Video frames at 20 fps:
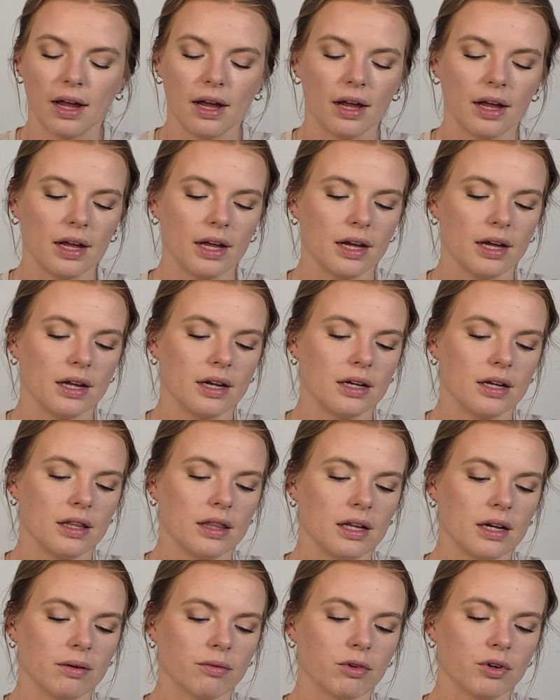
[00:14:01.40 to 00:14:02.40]
and
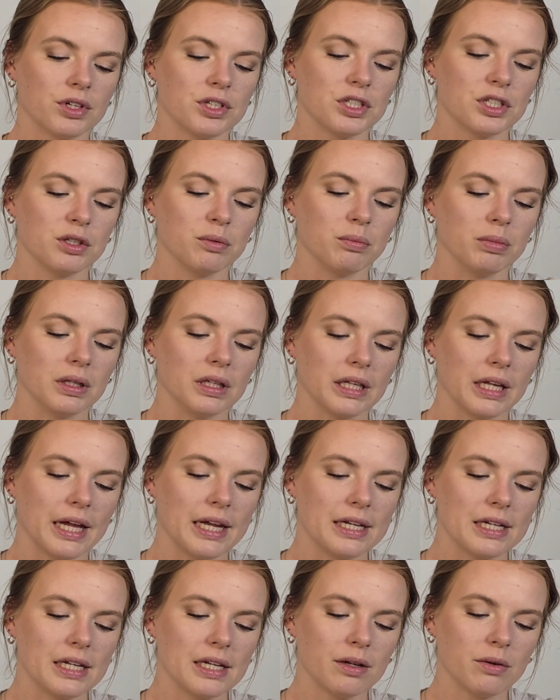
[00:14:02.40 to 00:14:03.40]
then I'm going to
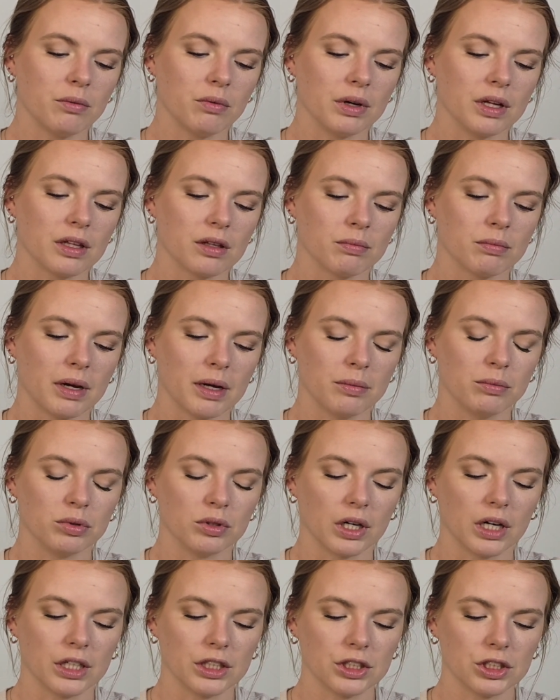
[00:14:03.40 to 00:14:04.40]
blend it with my
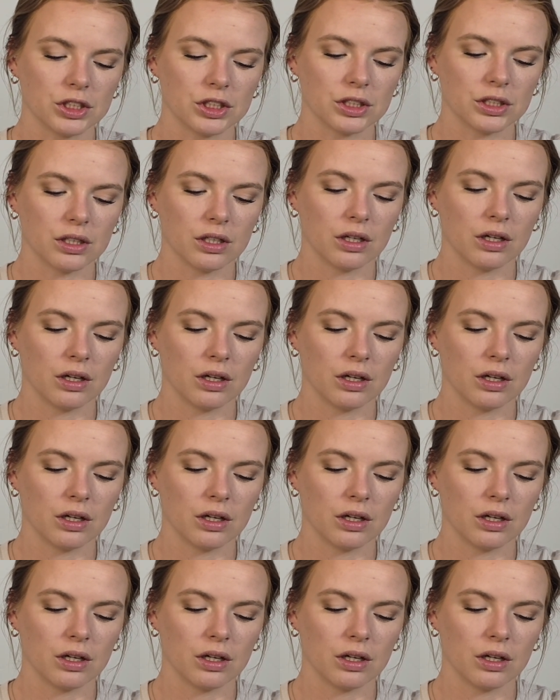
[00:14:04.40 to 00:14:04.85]
brush.